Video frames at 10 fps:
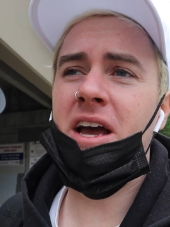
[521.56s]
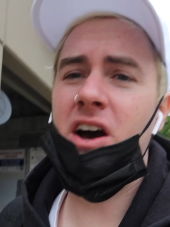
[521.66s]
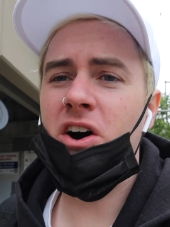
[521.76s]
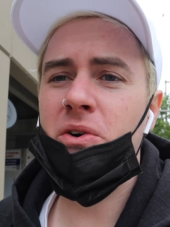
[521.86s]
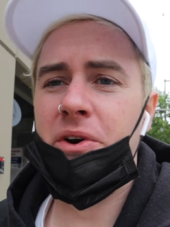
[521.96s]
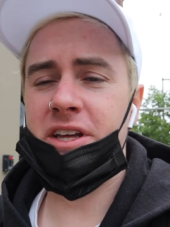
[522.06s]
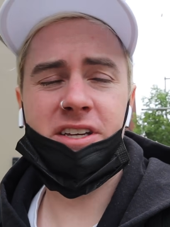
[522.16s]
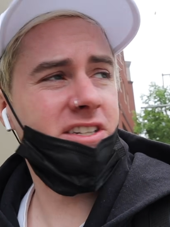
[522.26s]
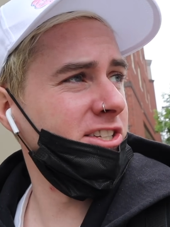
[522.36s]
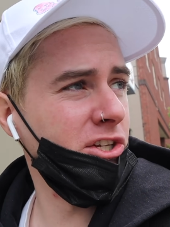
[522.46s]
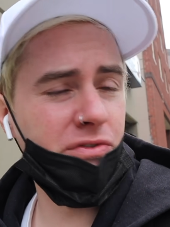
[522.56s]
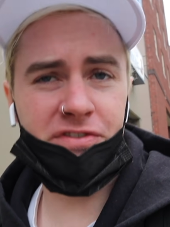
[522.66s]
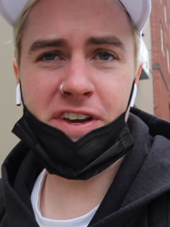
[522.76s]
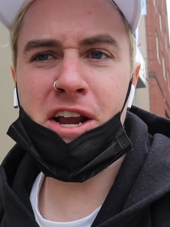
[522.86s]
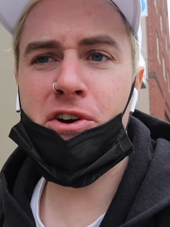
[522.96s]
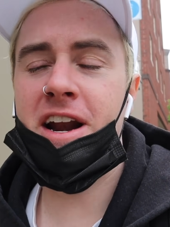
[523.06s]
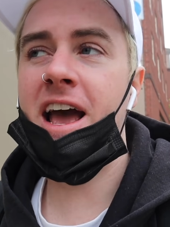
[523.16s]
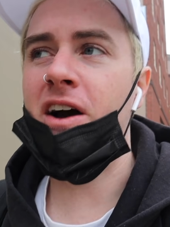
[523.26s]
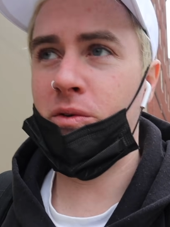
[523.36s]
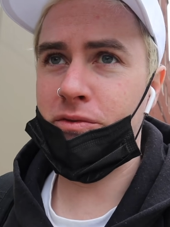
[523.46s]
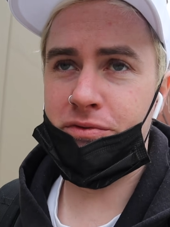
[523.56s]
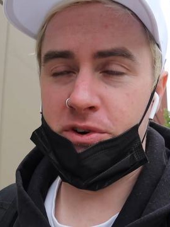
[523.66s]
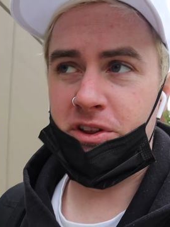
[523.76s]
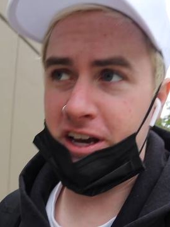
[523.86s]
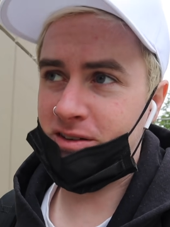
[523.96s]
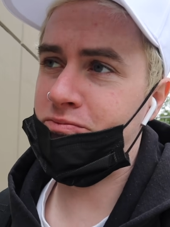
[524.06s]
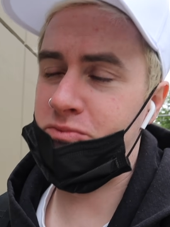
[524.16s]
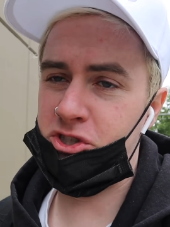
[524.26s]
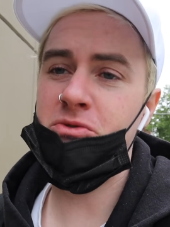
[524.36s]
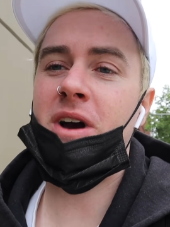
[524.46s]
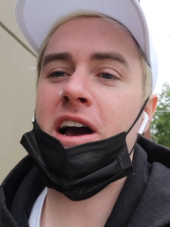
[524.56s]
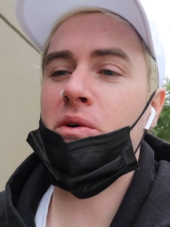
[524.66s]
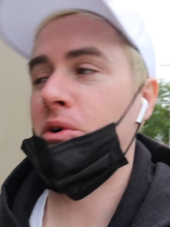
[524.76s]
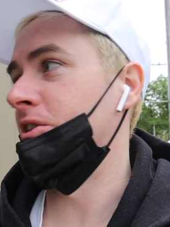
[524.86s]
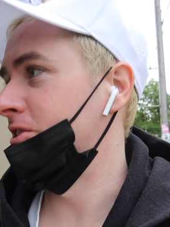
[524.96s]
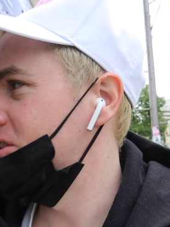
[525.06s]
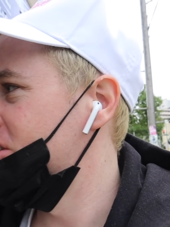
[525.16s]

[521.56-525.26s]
my own to figure it out for like 2 hours.